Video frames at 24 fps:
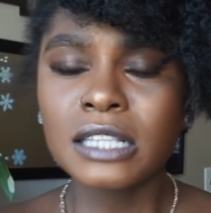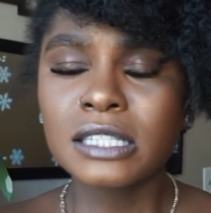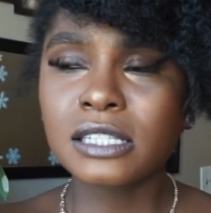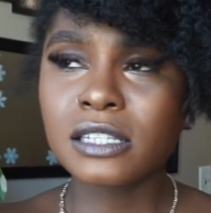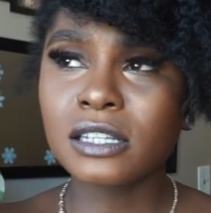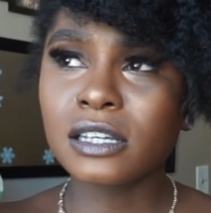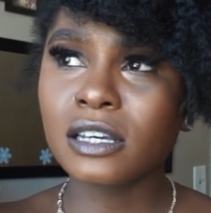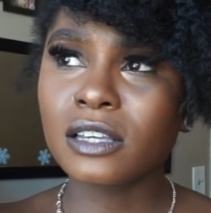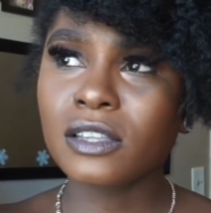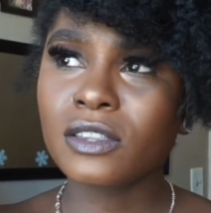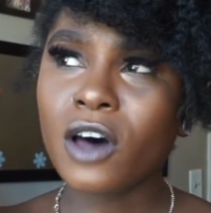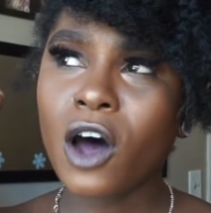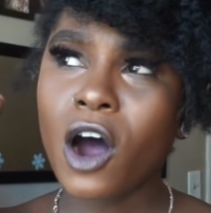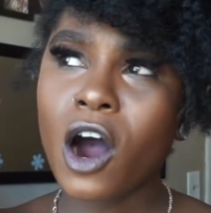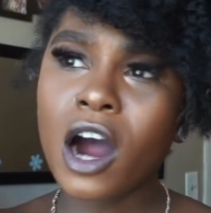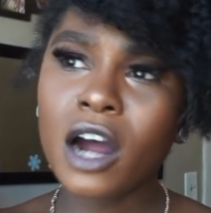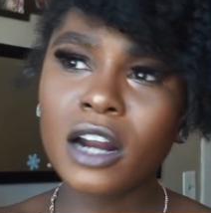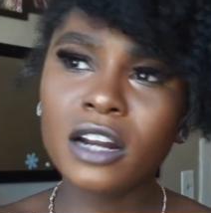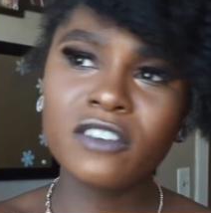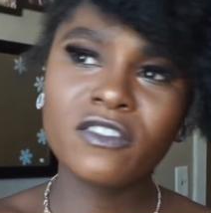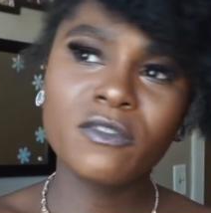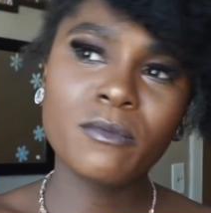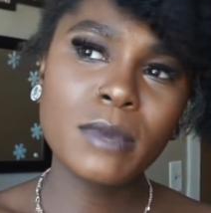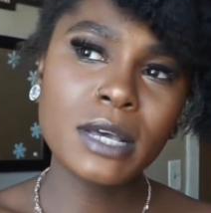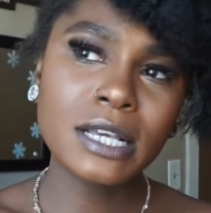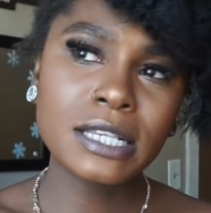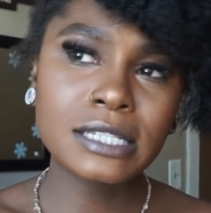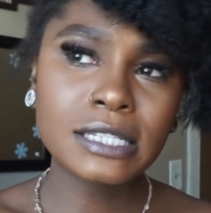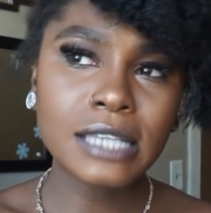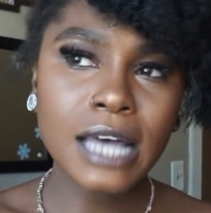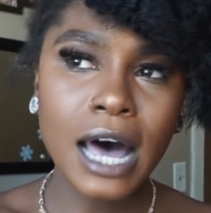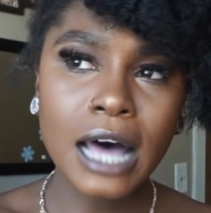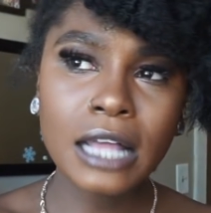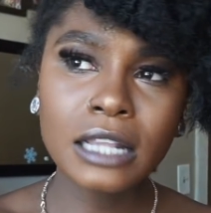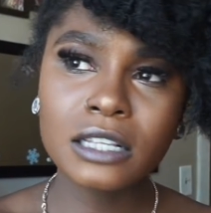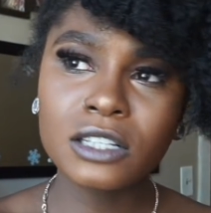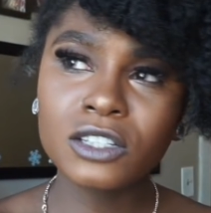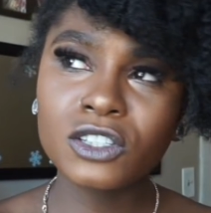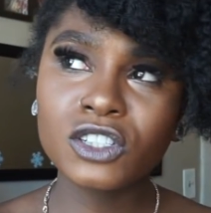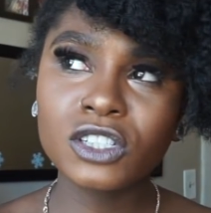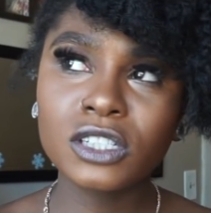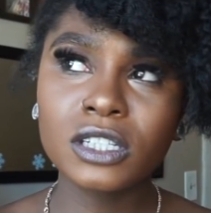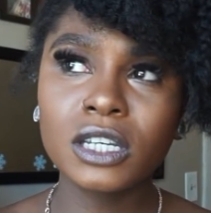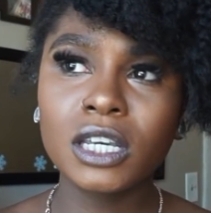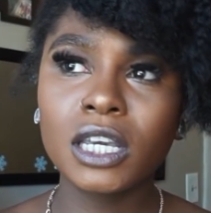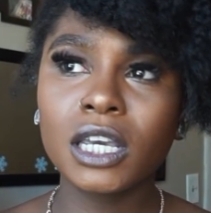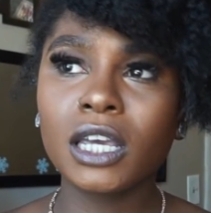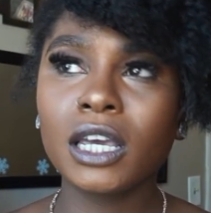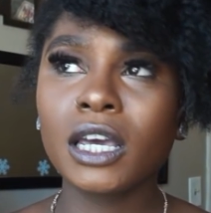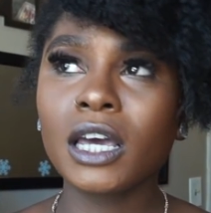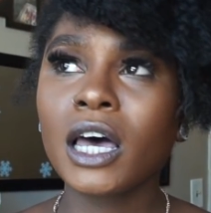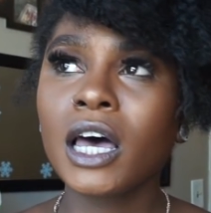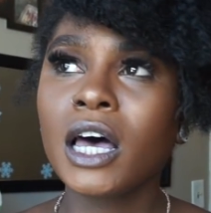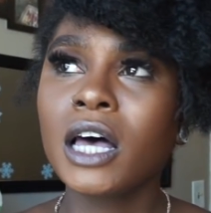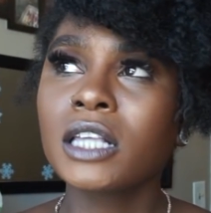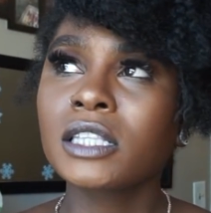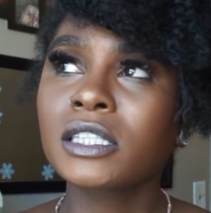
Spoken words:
to the art of mixology